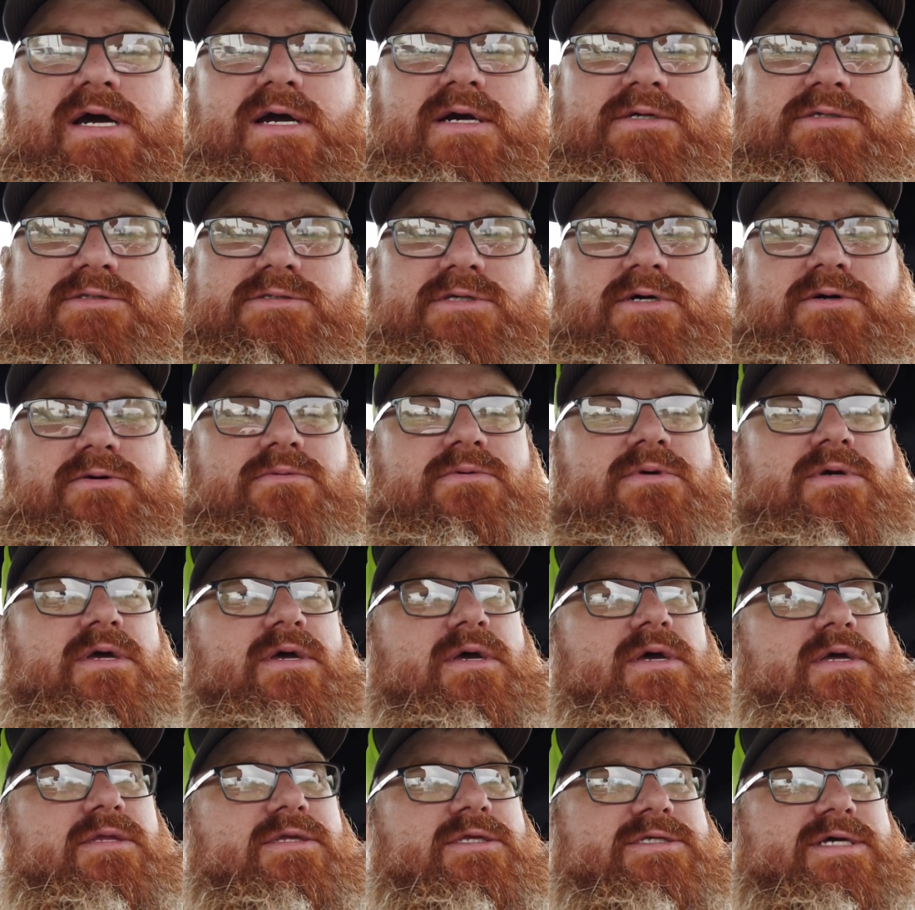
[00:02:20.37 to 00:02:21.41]
tires. So
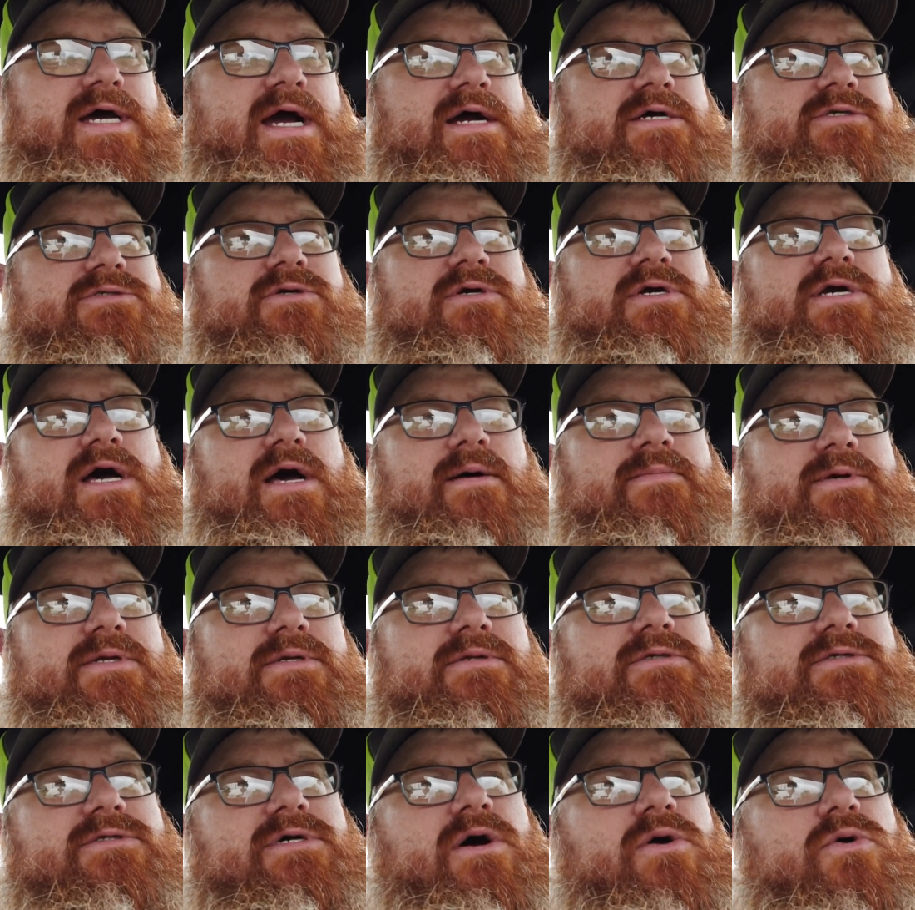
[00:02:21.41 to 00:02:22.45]
the tires are
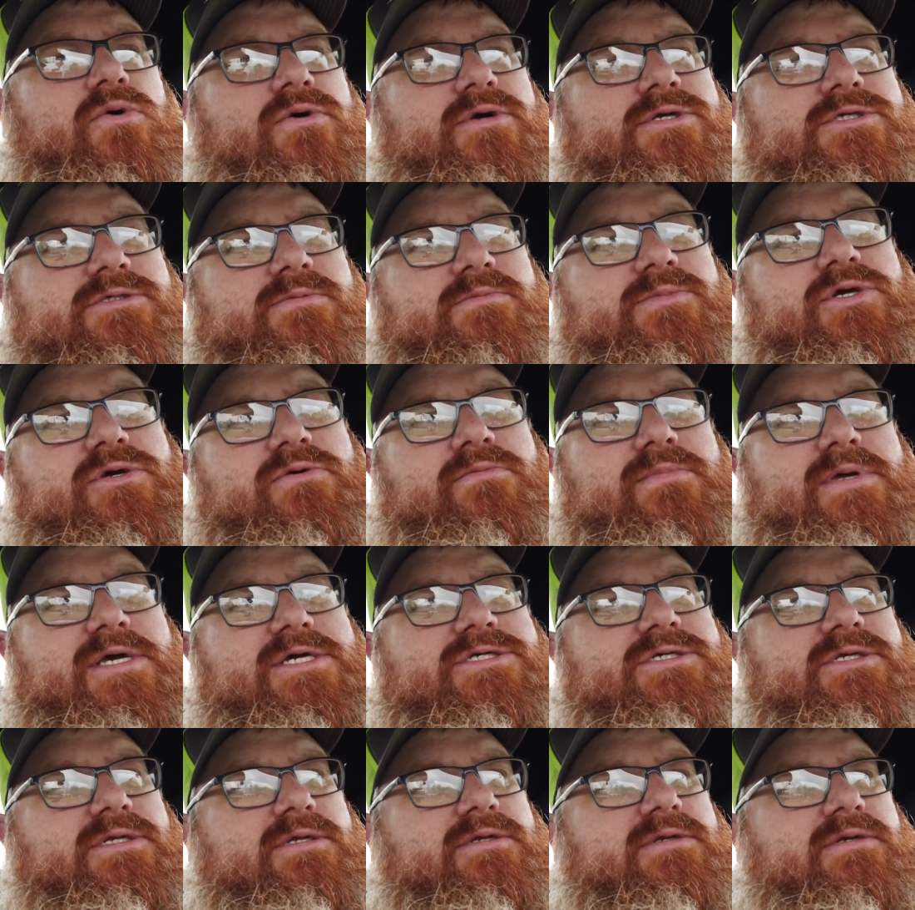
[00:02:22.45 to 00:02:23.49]
cupping. So I ordered some new
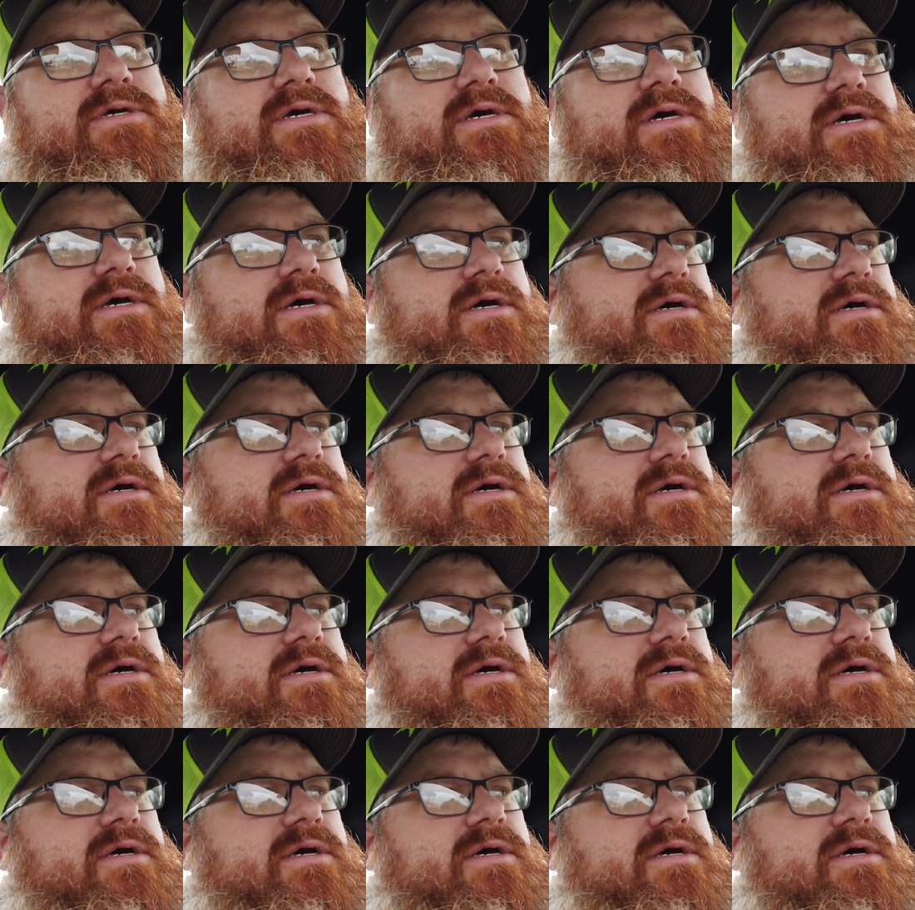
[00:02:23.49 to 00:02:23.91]
Michelin